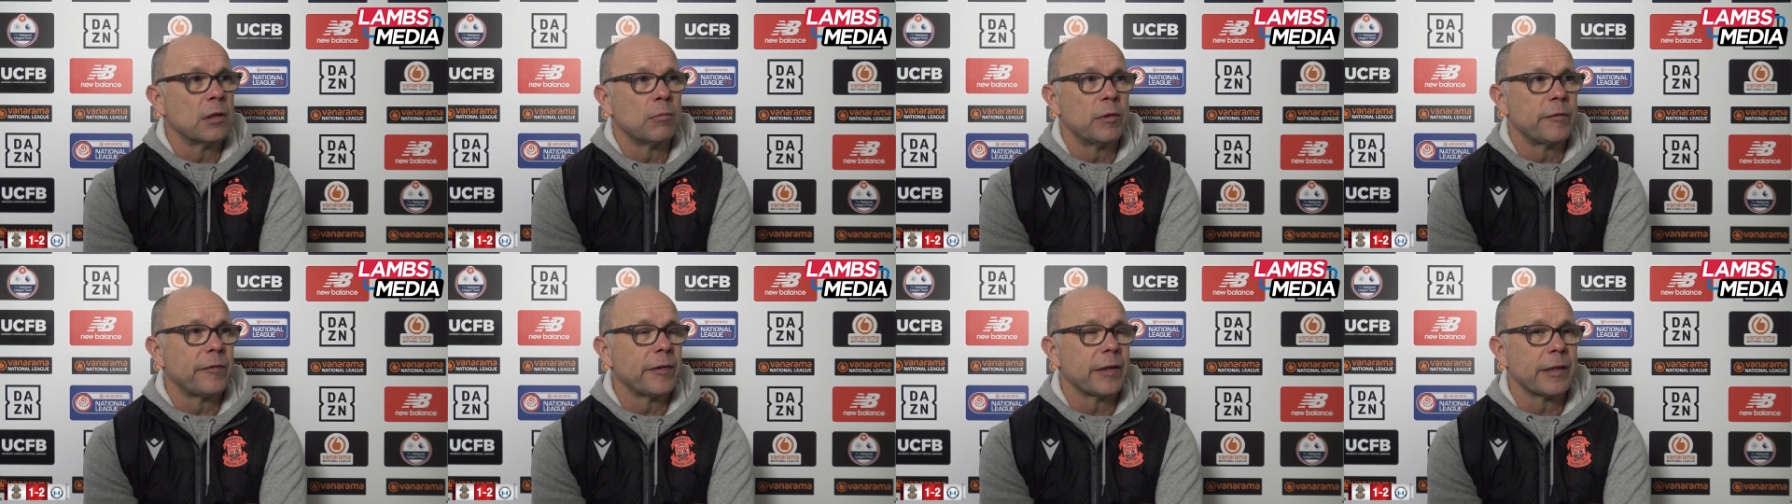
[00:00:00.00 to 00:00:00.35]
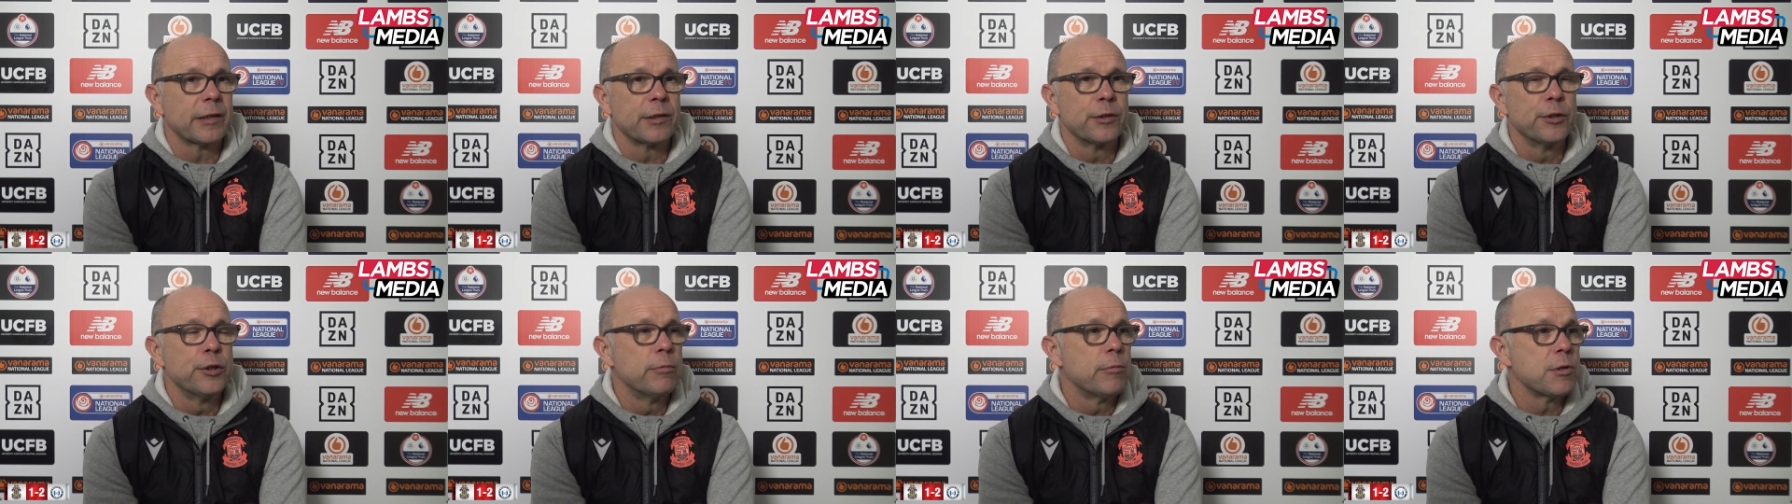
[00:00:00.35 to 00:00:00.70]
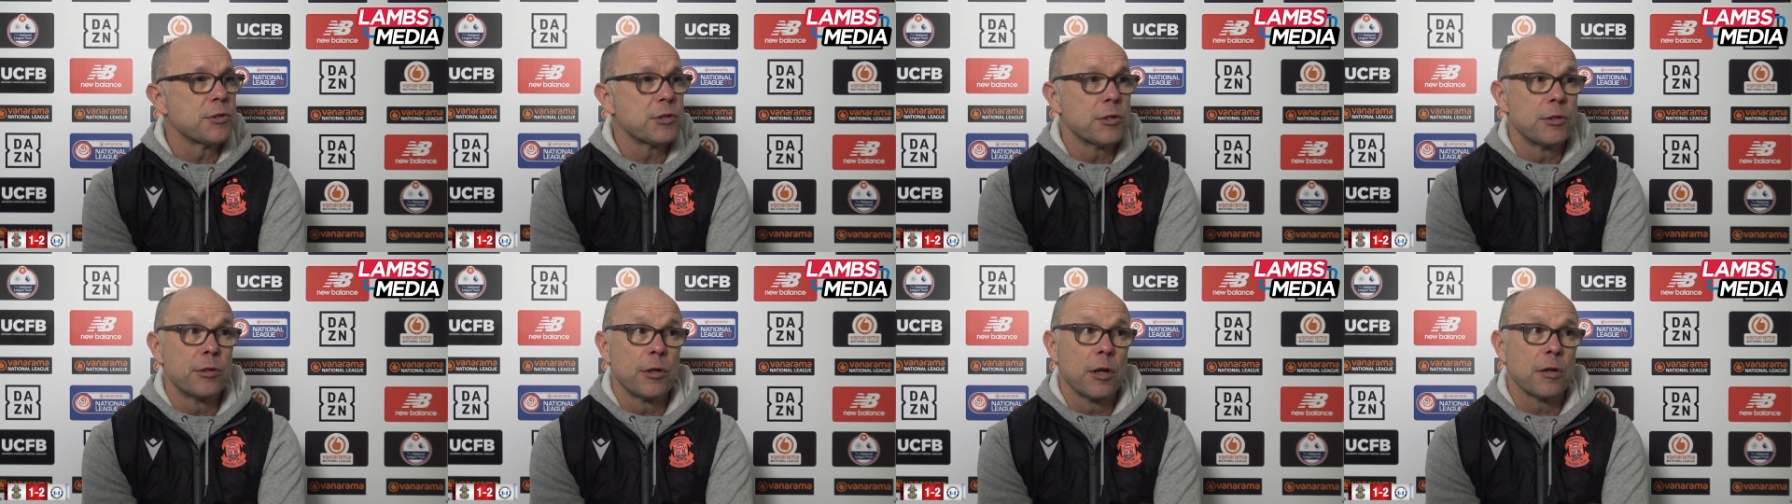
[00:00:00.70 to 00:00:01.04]
and we've had
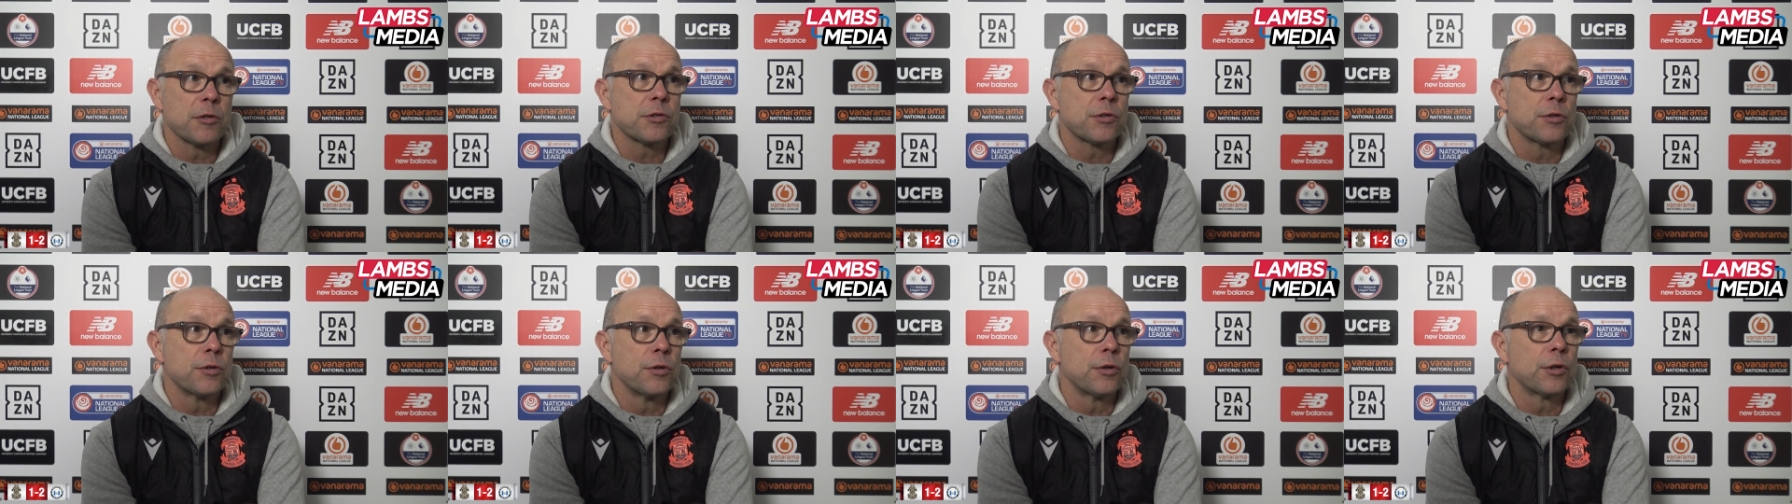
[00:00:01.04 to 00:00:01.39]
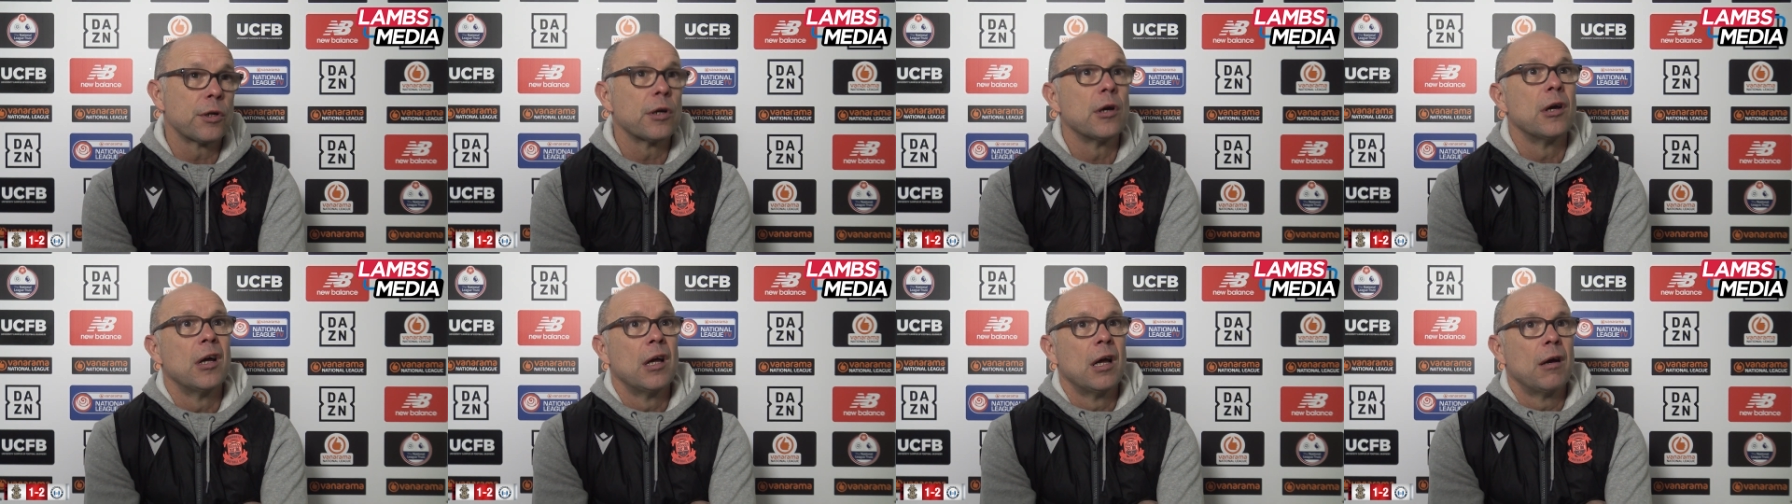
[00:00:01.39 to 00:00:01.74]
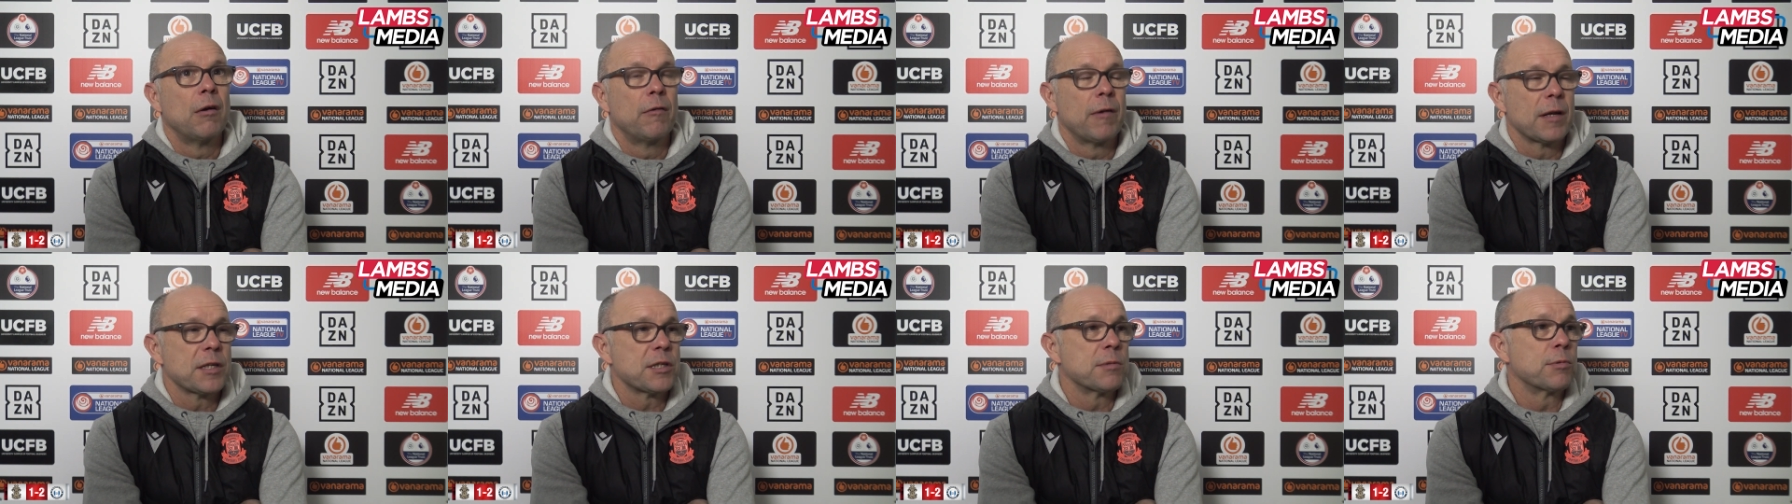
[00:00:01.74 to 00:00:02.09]
numerous and not scored.
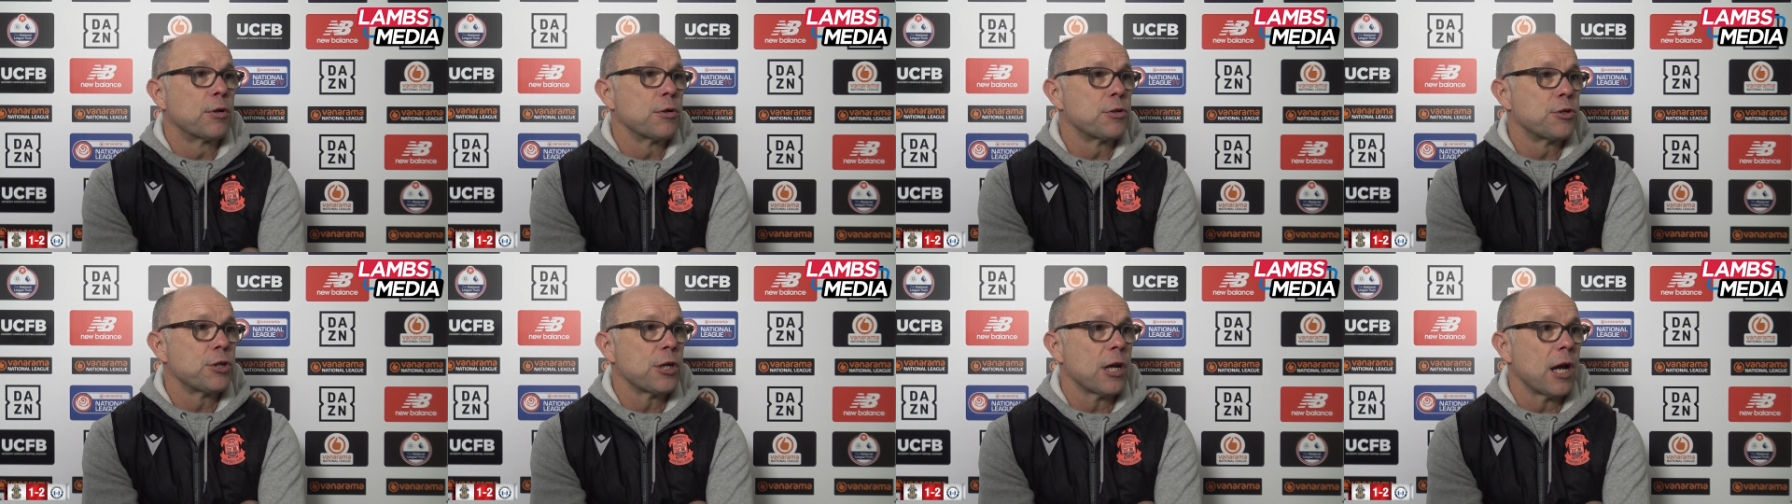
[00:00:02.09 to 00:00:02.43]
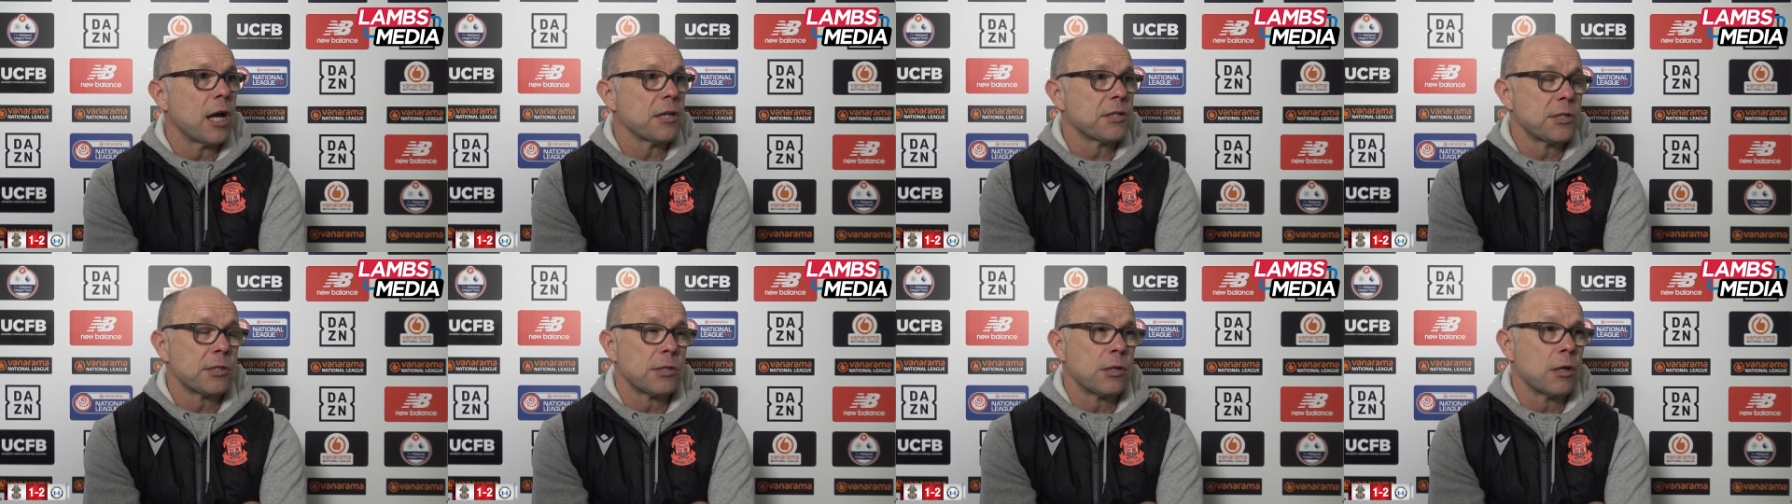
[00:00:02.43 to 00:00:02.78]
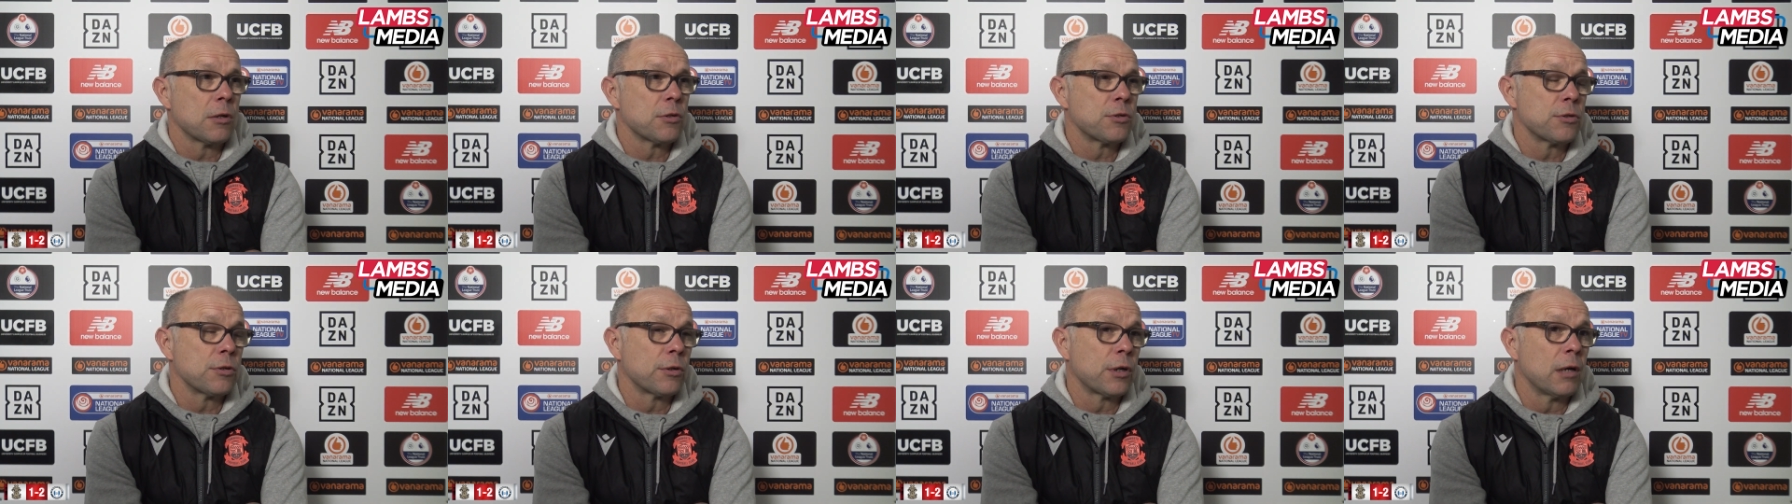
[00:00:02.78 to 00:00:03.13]
We've had some good chances,
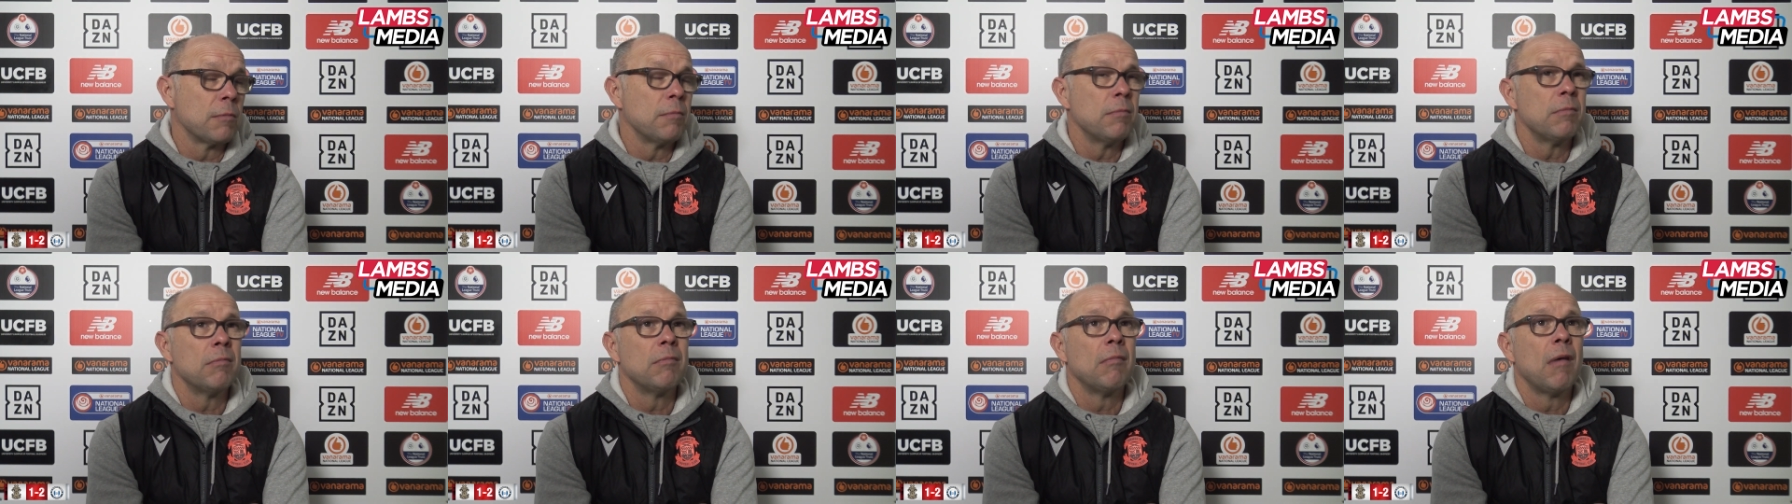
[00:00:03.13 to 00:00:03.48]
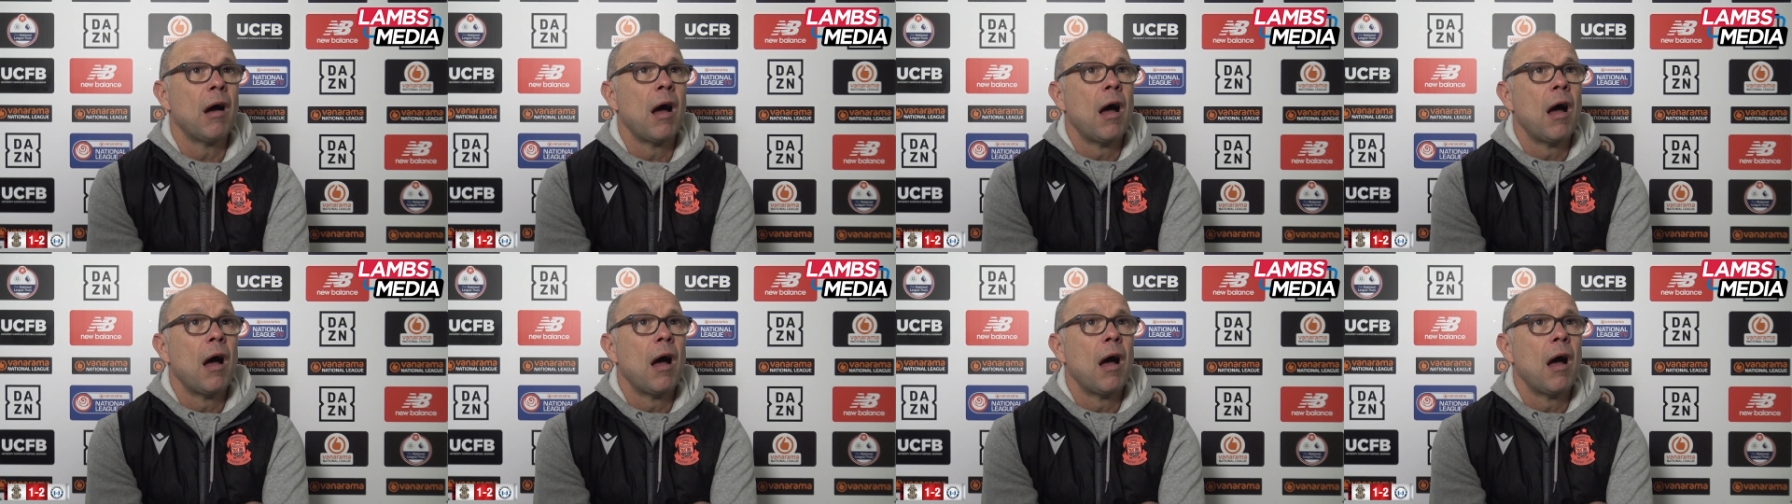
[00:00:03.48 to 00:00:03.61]
not took them.